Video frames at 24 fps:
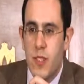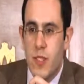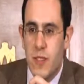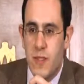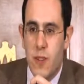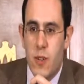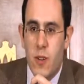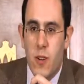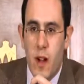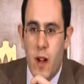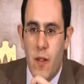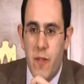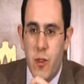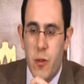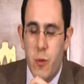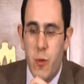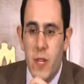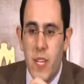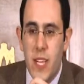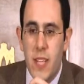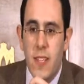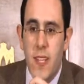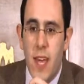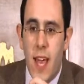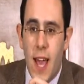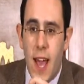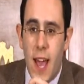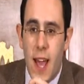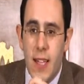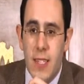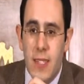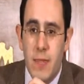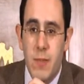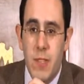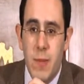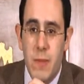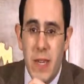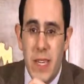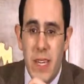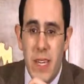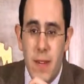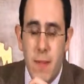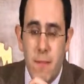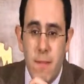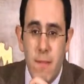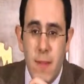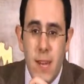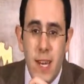to feel comfortable. We need to ask them to be
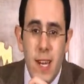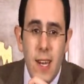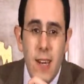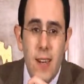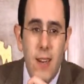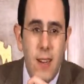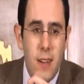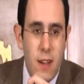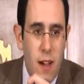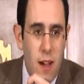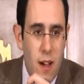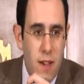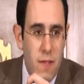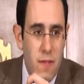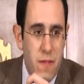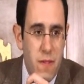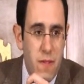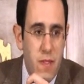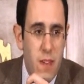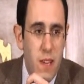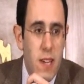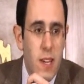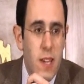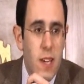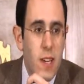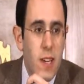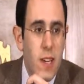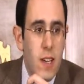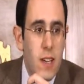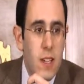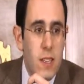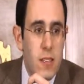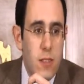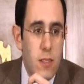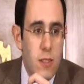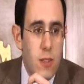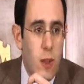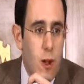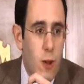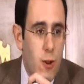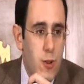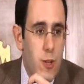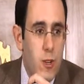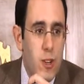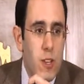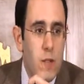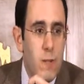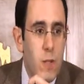committed enough to the
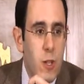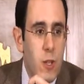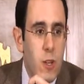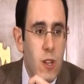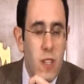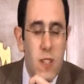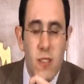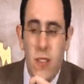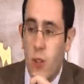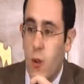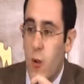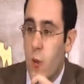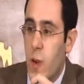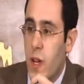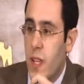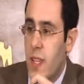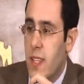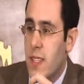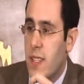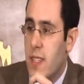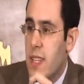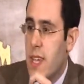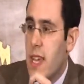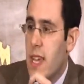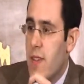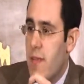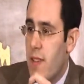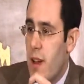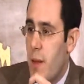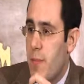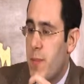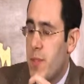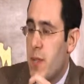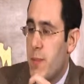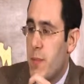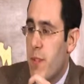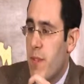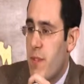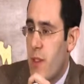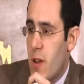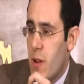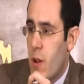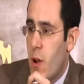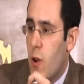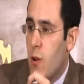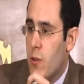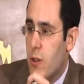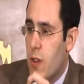larger community that they're willing to give up some of
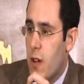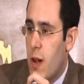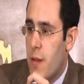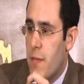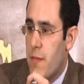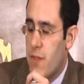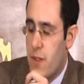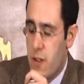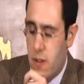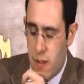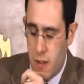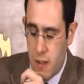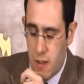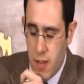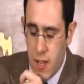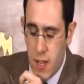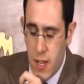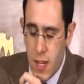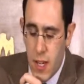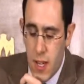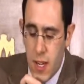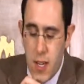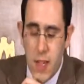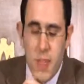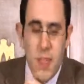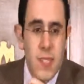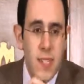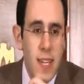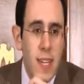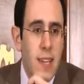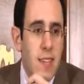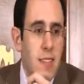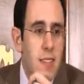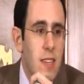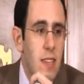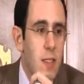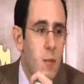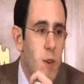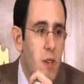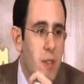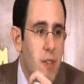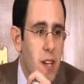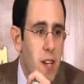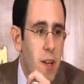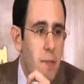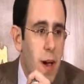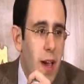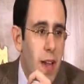their own comfort. The second thing that we
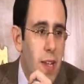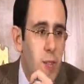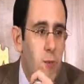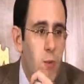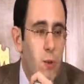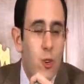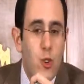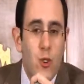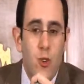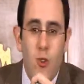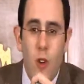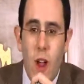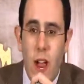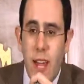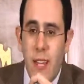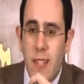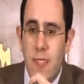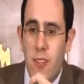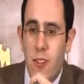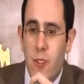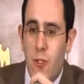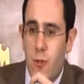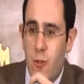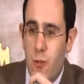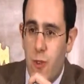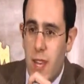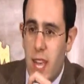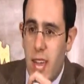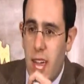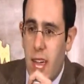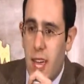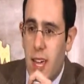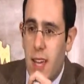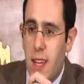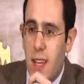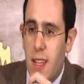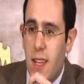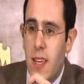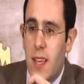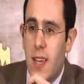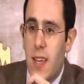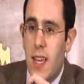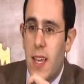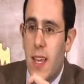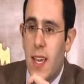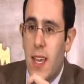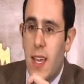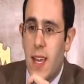think about is we're trying to create
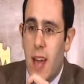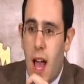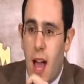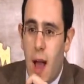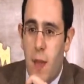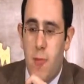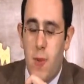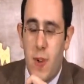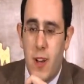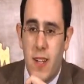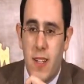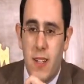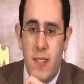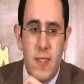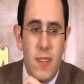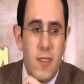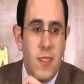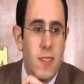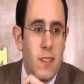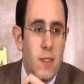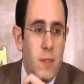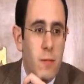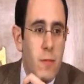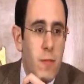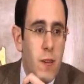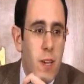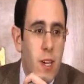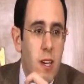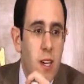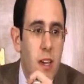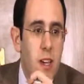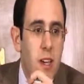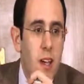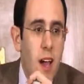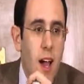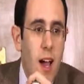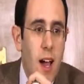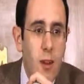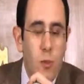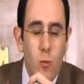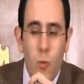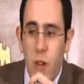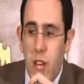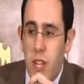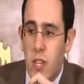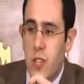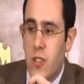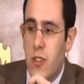an operating system on
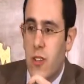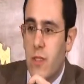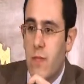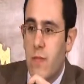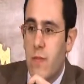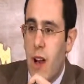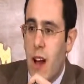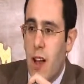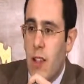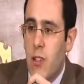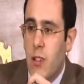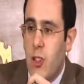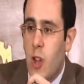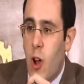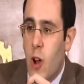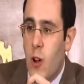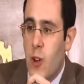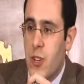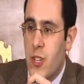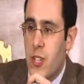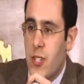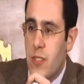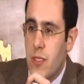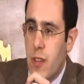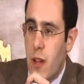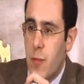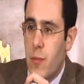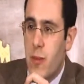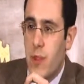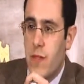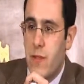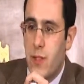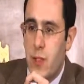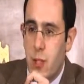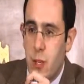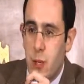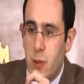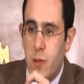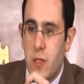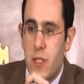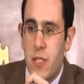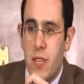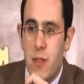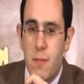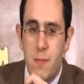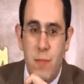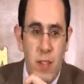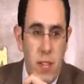which the largest number of Jews
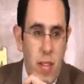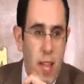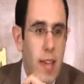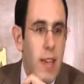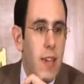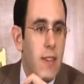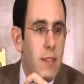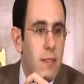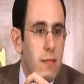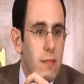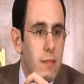can play.